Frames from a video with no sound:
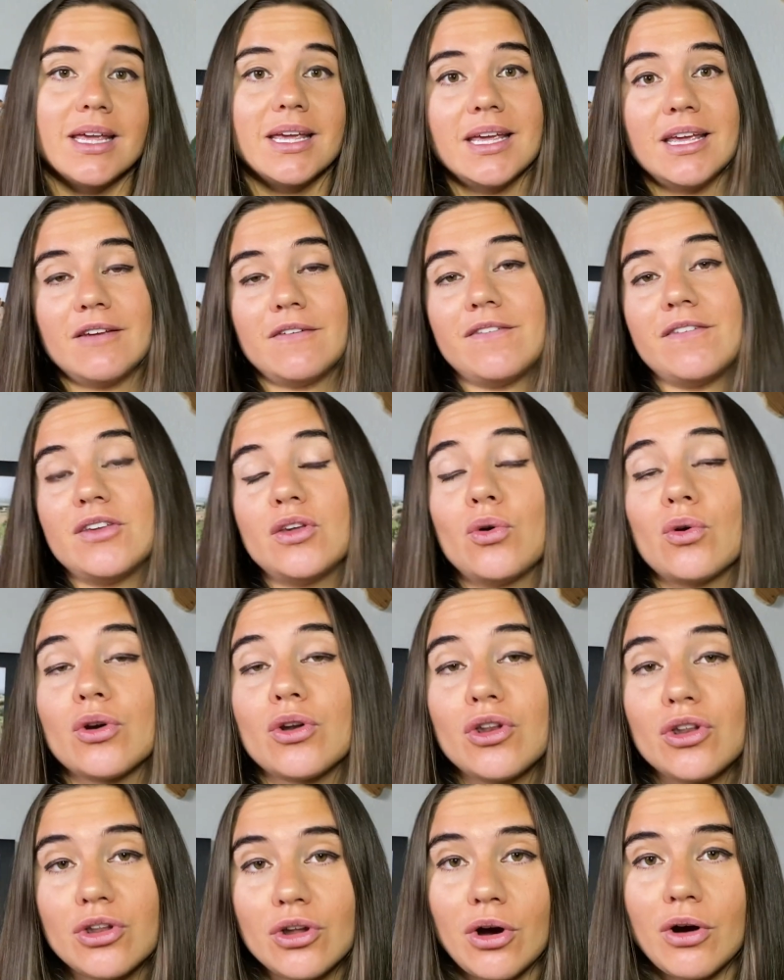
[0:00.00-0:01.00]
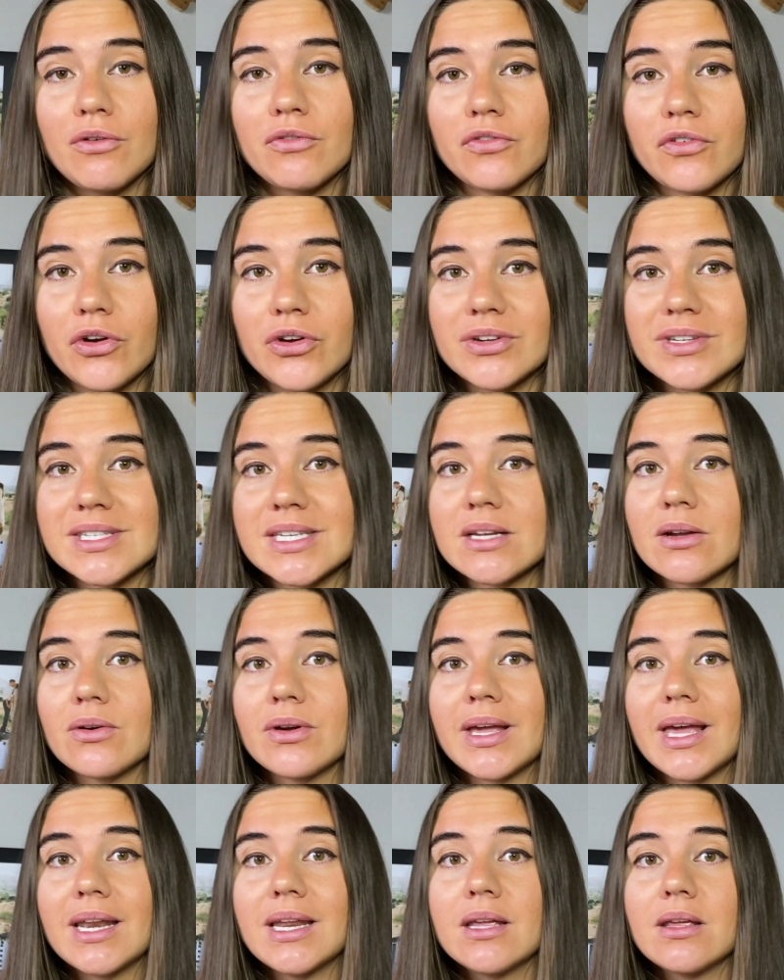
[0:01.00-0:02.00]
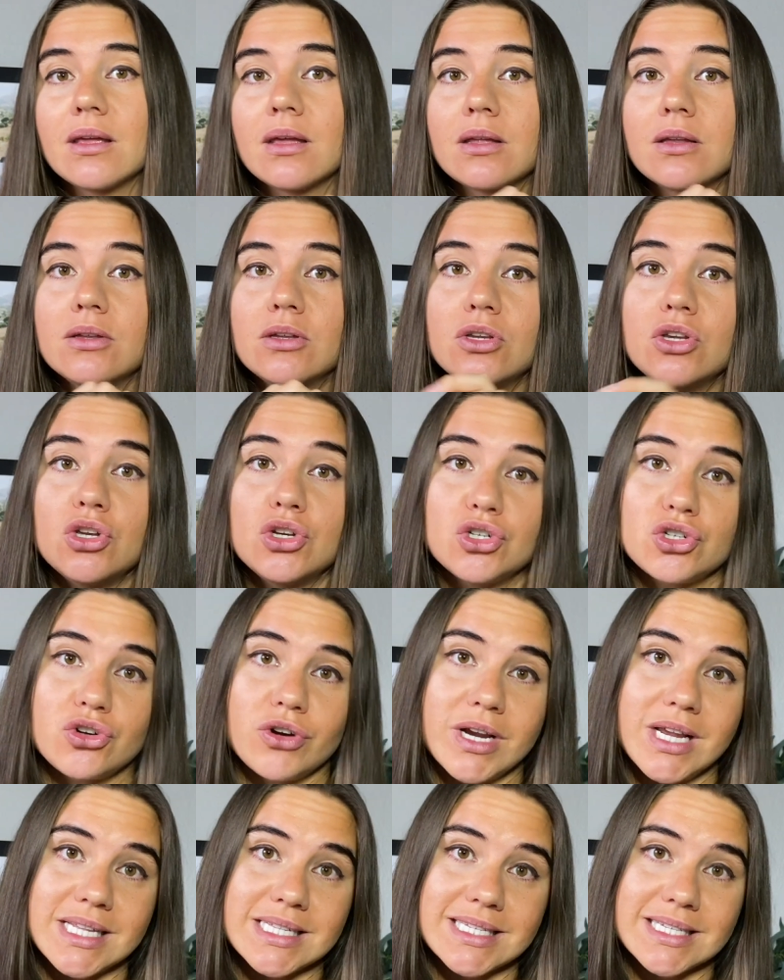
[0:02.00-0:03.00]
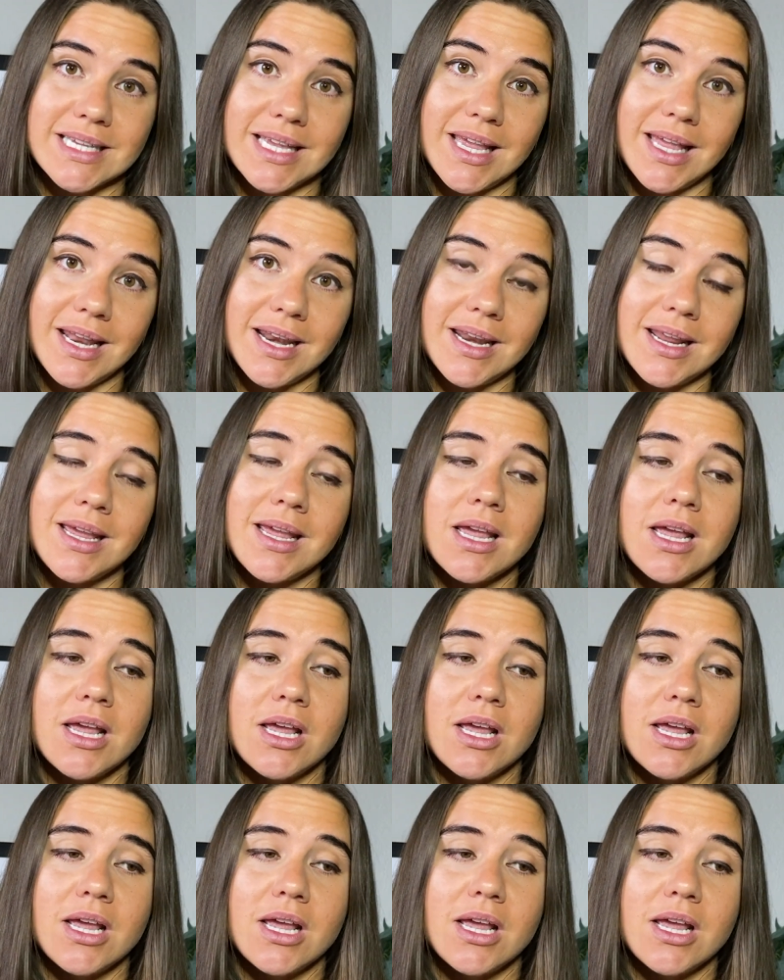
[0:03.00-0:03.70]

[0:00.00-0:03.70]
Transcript: If you're not focusing on getting nutrients in